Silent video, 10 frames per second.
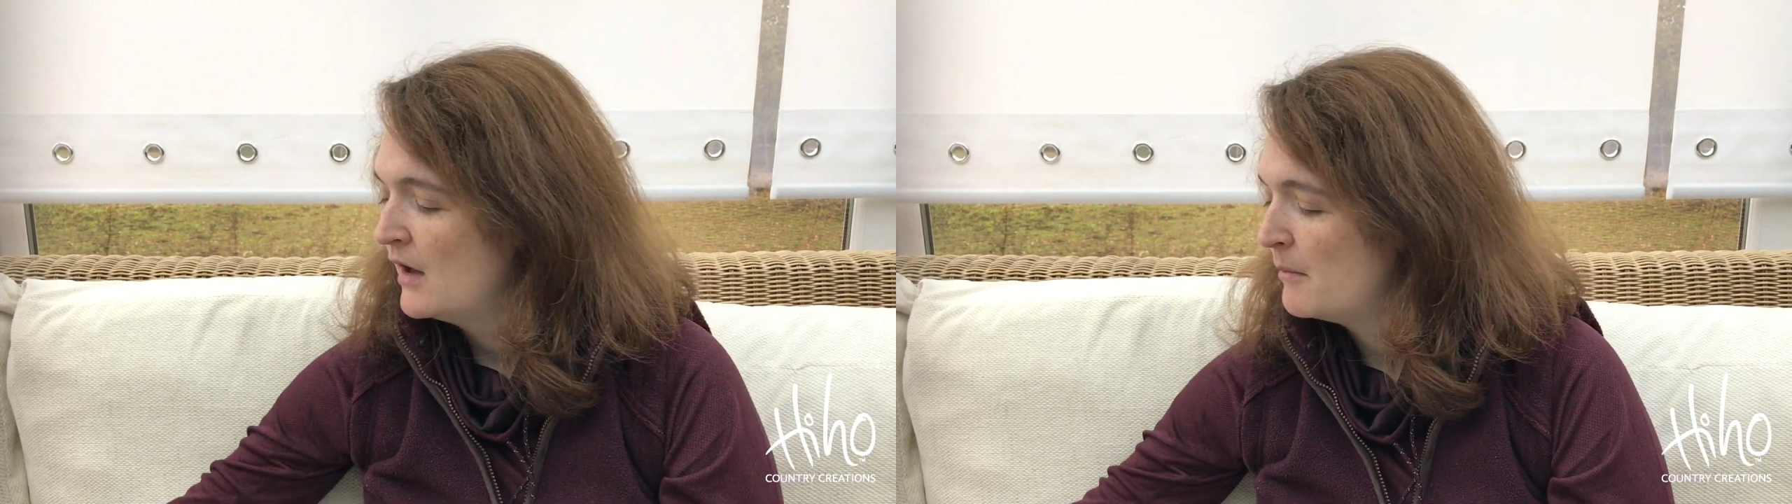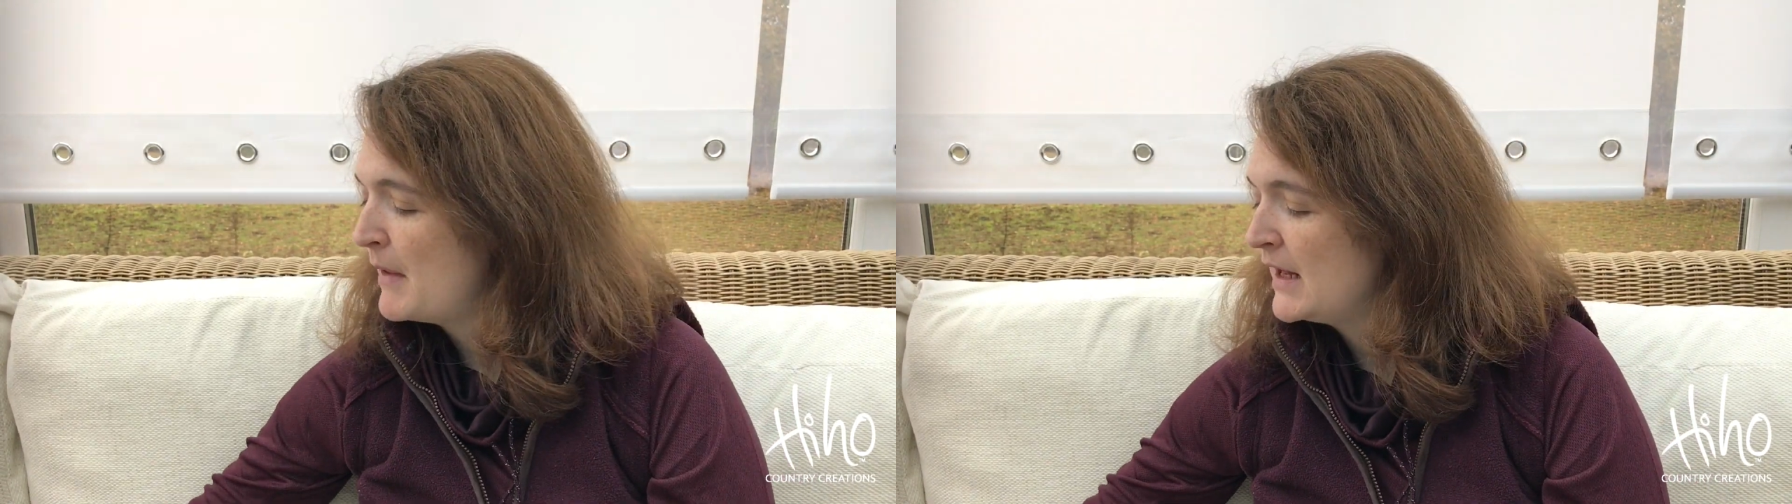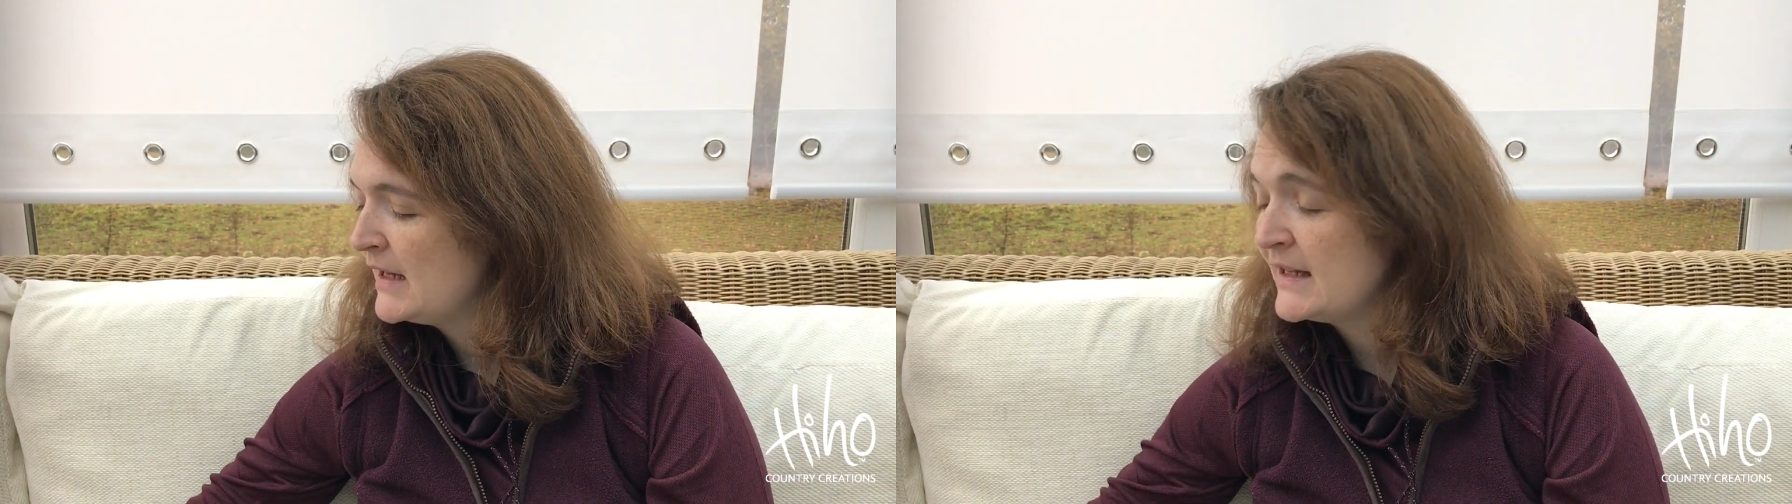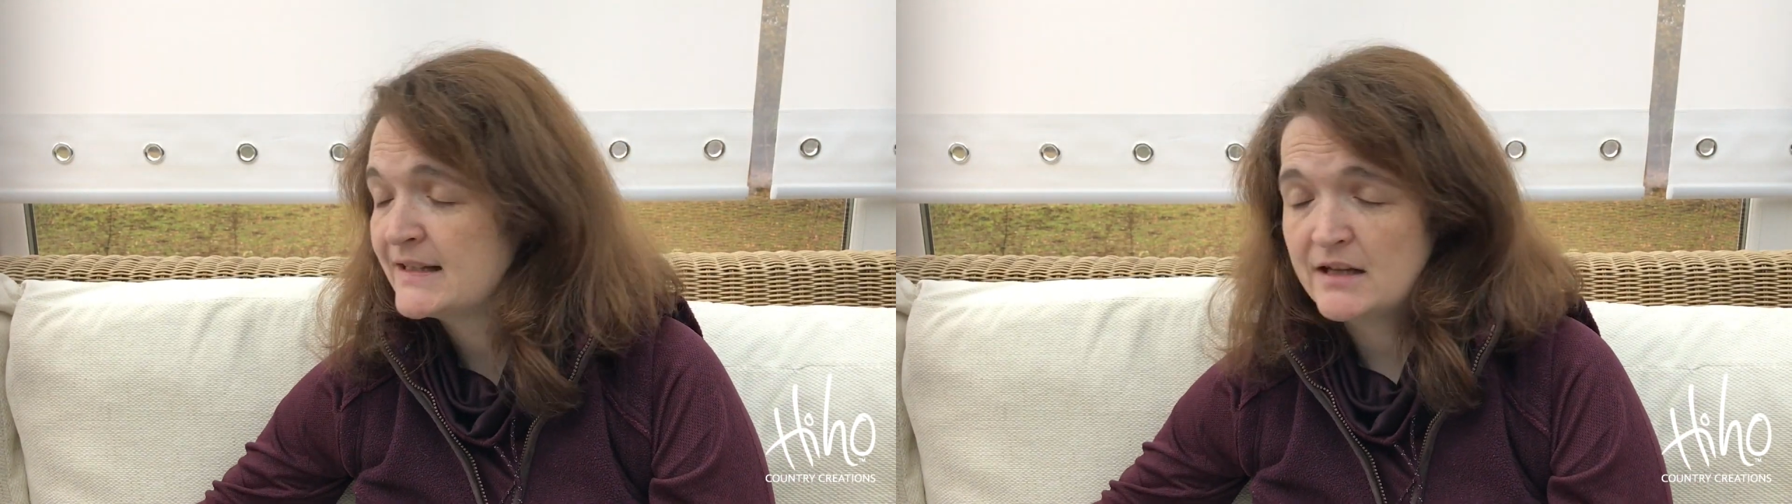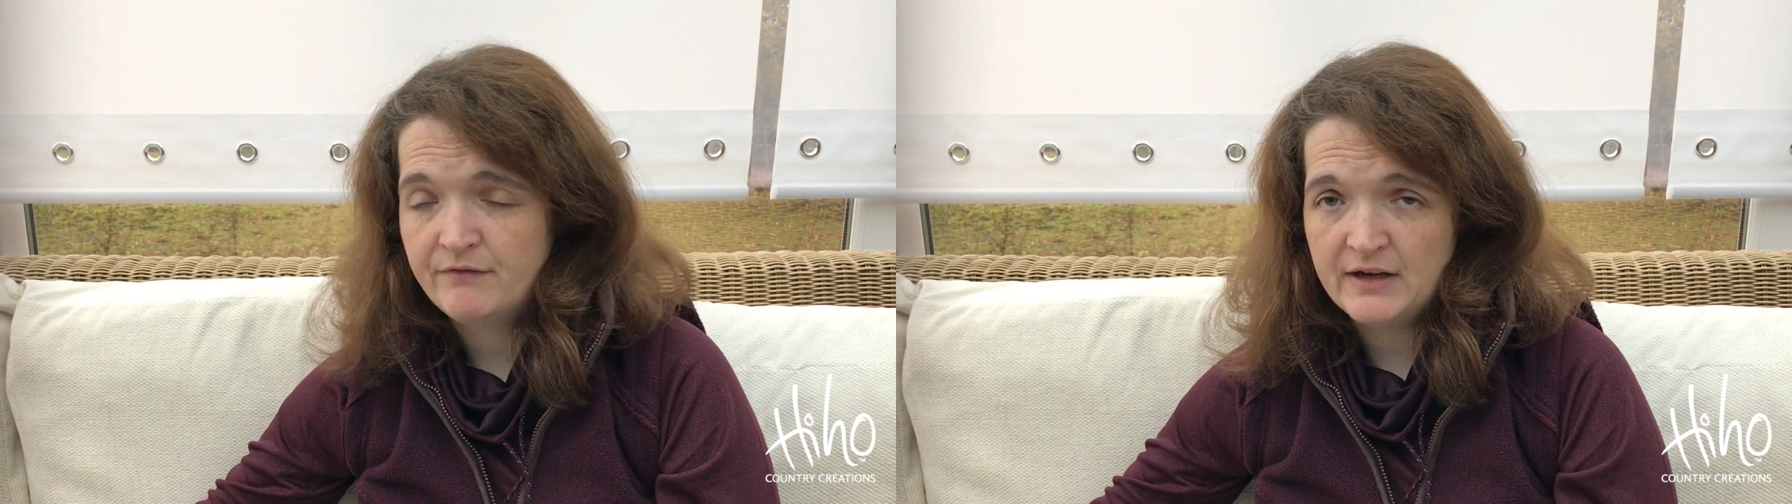Melanie
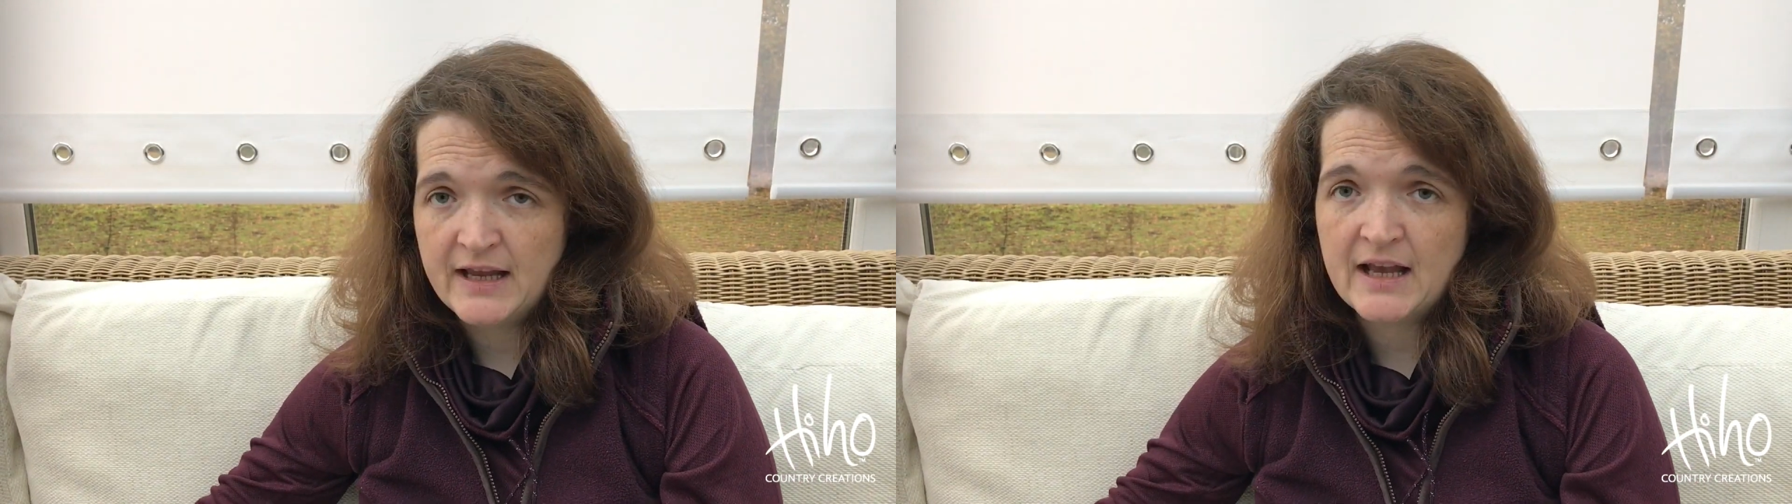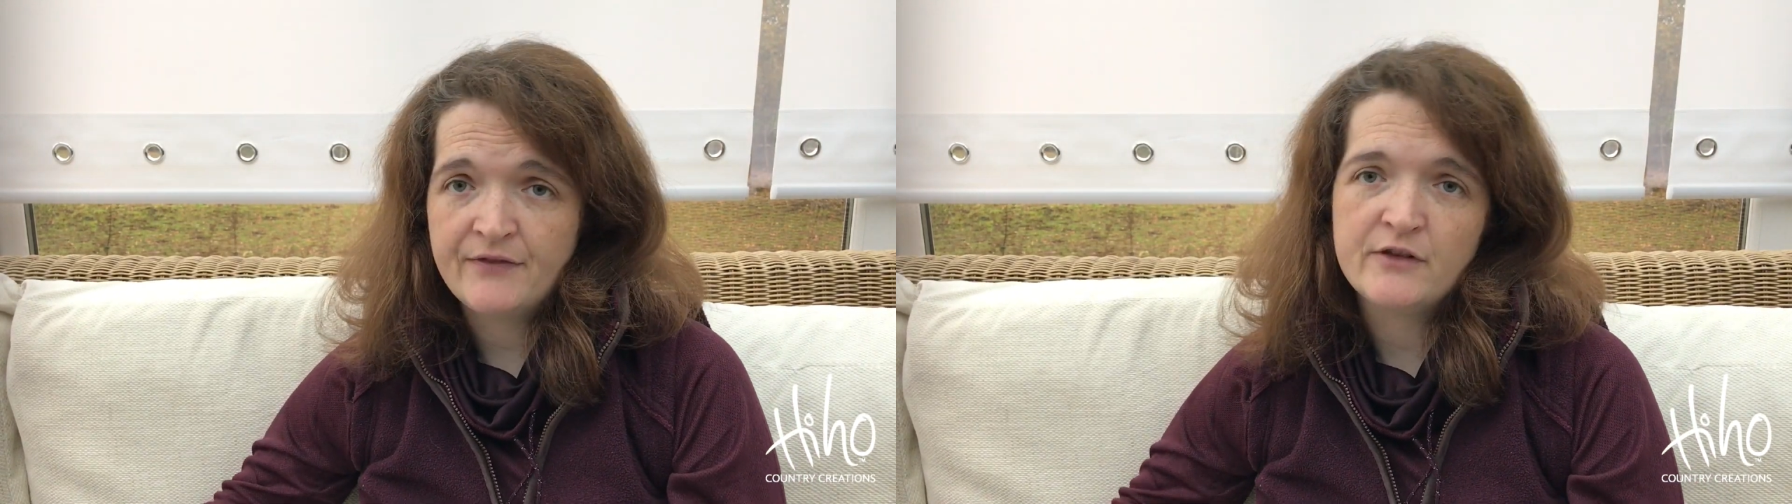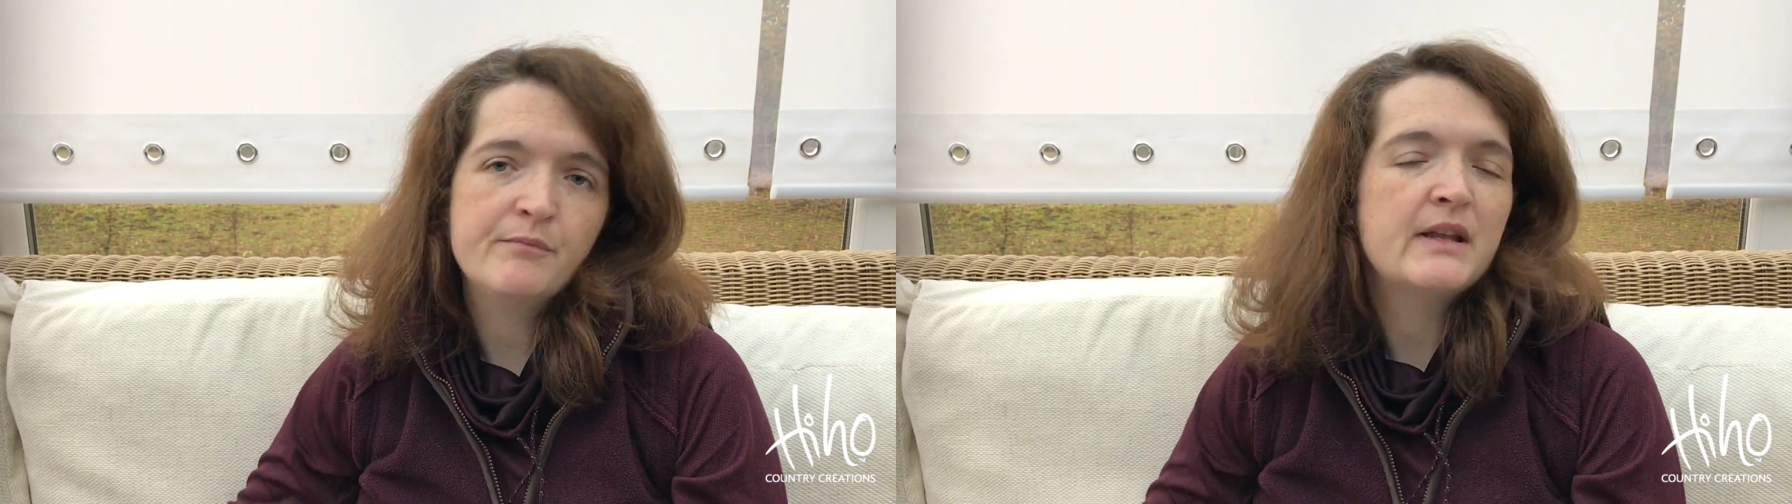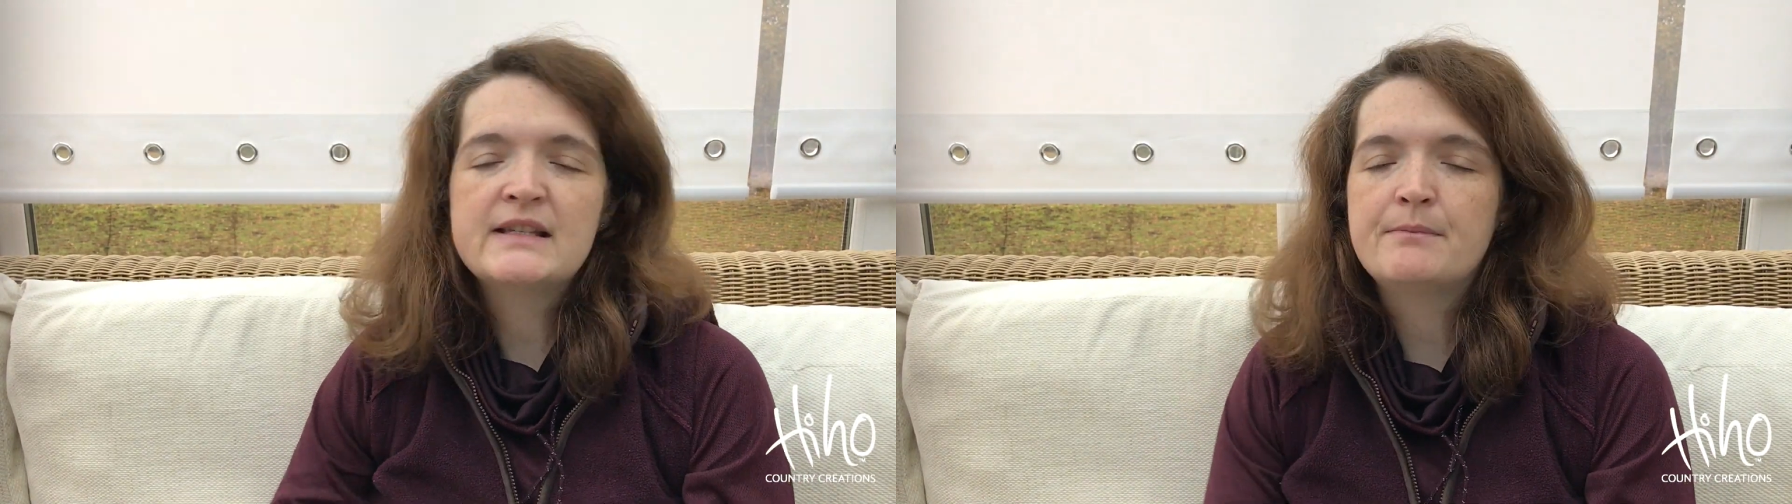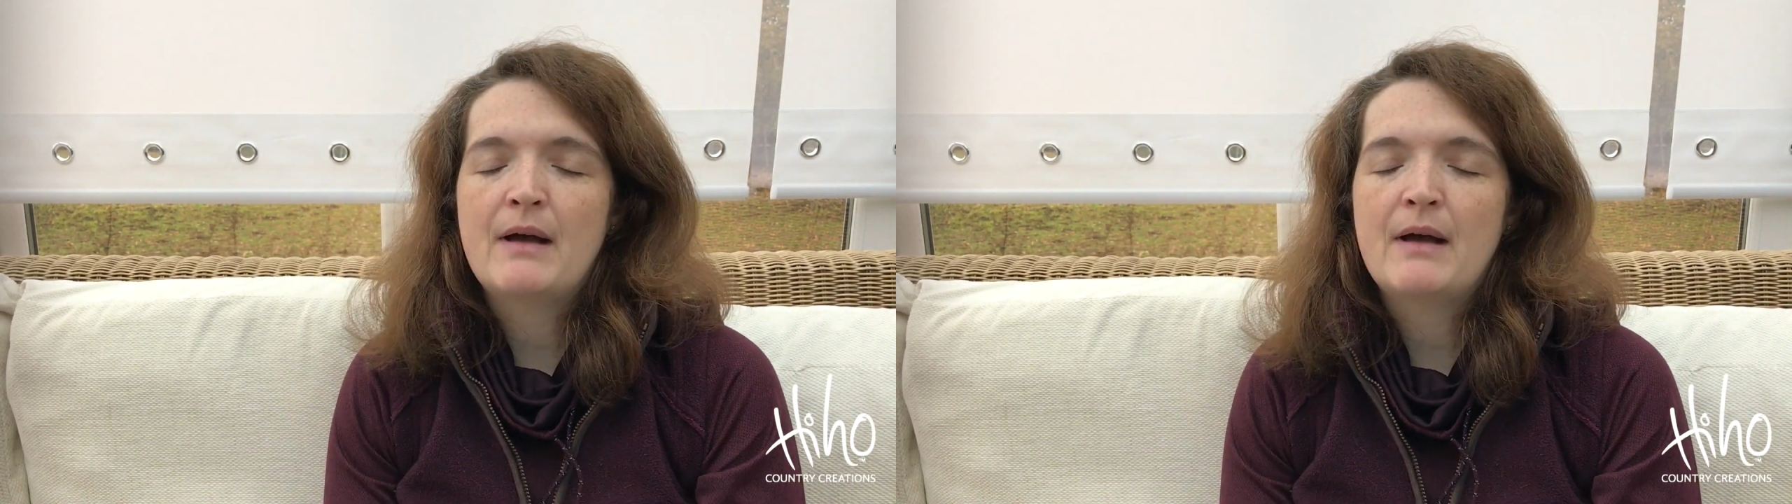is lovely. If you've been to